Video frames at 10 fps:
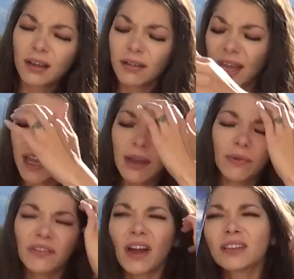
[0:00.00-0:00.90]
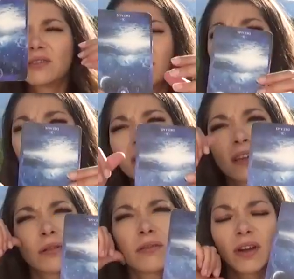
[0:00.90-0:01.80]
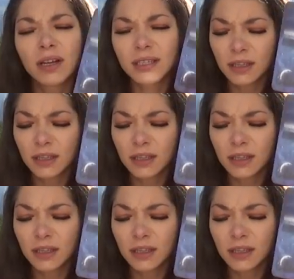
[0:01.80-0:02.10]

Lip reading: okay? And we've got dreams in the reverse.